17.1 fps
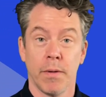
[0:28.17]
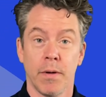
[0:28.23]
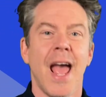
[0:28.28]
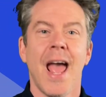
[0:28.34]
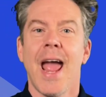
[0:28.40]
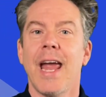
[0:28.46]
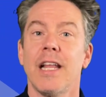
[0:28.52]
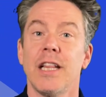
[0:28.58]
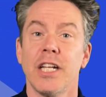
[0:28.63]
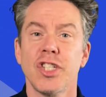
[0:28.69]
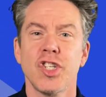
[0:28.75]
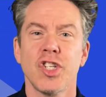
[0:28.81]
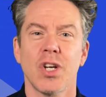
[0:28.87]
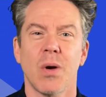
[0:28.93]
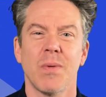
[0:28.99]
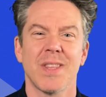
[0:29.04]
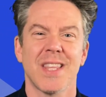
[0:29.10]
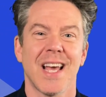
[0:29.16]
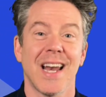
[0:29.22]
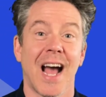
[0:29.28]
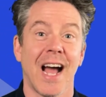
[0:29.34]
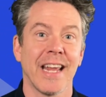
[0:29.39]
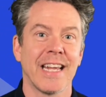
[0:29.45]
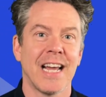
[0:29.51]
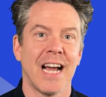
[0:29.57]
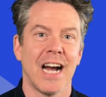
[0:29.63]
Hey, let's start with that
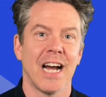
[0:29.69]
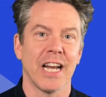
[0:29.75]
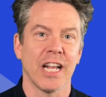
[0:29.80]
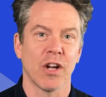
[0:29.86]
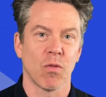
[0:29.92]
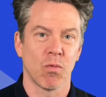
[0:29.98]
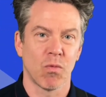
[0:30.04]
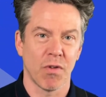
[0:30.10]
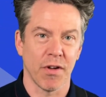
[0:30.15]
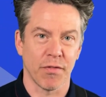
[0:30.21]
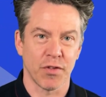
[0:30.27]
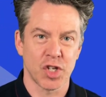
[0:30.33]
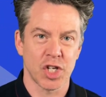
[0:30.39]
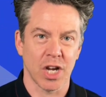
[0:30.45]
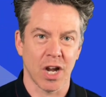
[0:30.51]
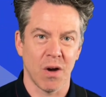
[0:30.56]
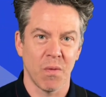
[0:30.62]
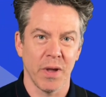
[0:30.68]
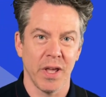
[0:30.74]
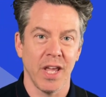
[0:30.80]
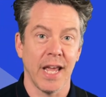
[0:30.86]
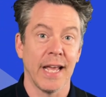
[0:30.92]
iconic riff, shall we?